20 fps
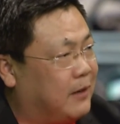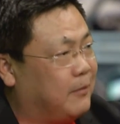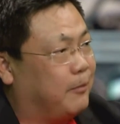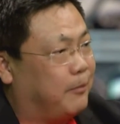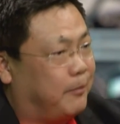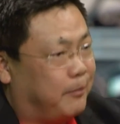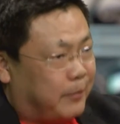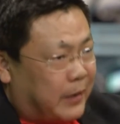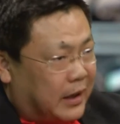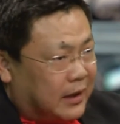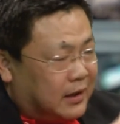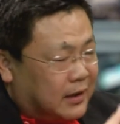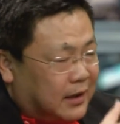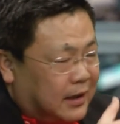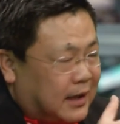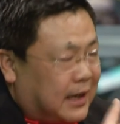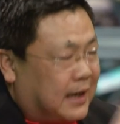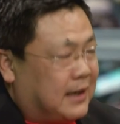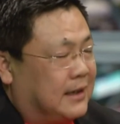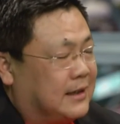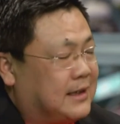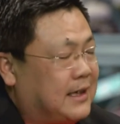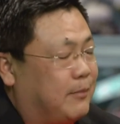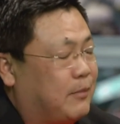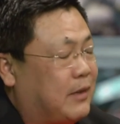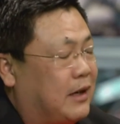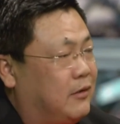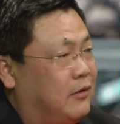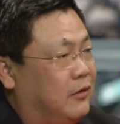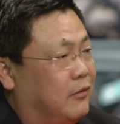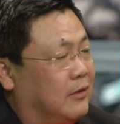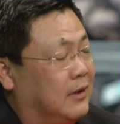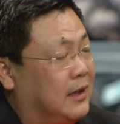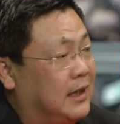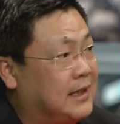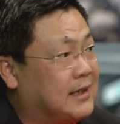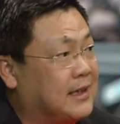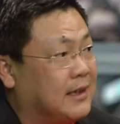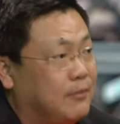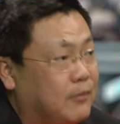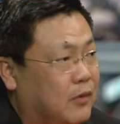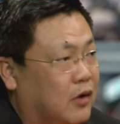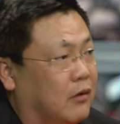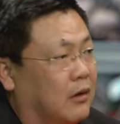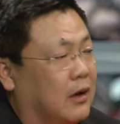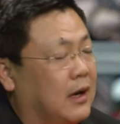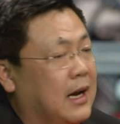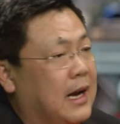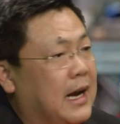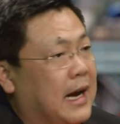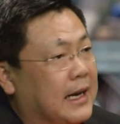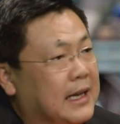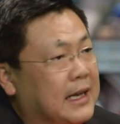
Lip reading: but at the same time you listen more. I think